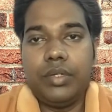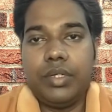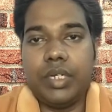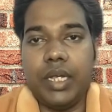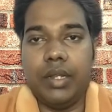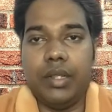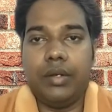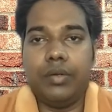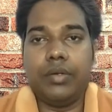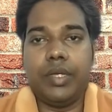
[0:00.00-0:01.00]

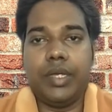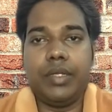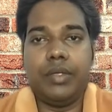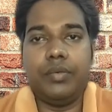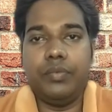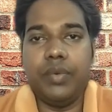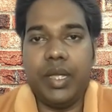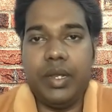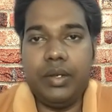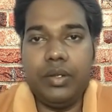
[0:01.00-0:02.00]
styler. Okay,
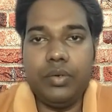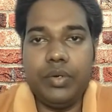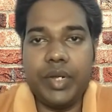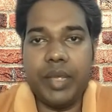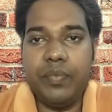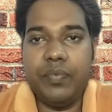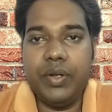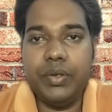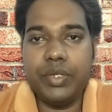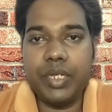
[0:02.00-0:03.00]
when you type
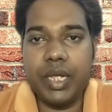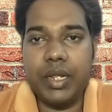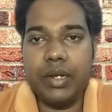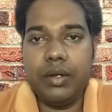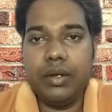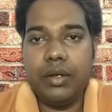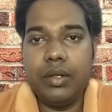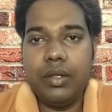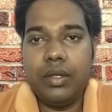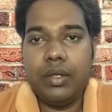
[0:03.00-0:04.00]
video styler,
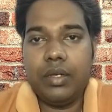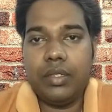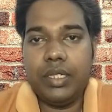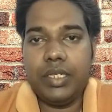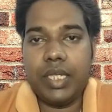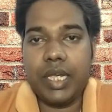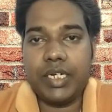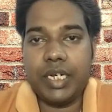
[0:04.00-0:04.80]
this